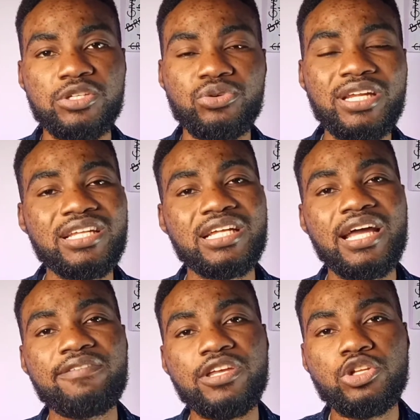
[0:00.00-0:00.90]
rather than
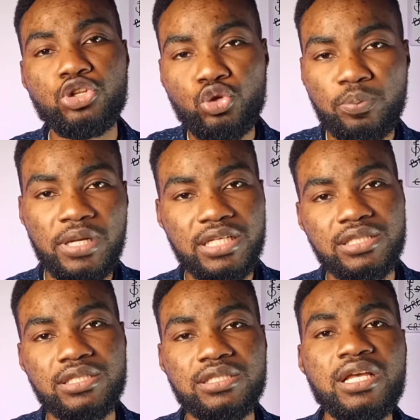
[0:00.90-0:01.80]
having new
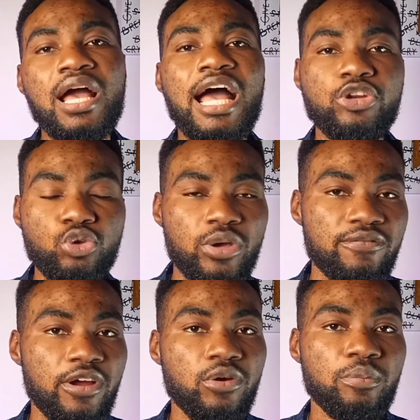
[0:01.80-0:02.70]
places and new
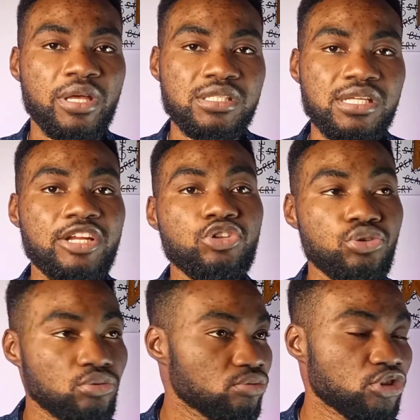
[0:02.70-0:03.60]
environments and
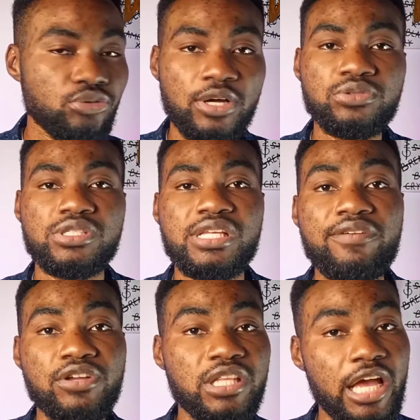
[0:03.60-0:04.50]
new surroundings
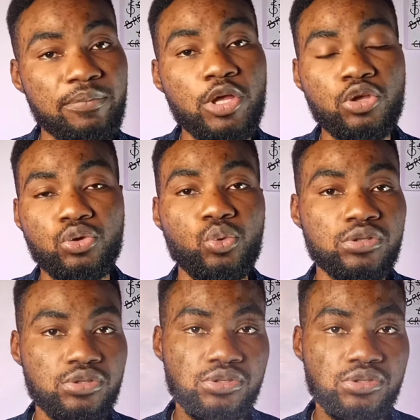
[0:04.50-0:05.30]
every time you want to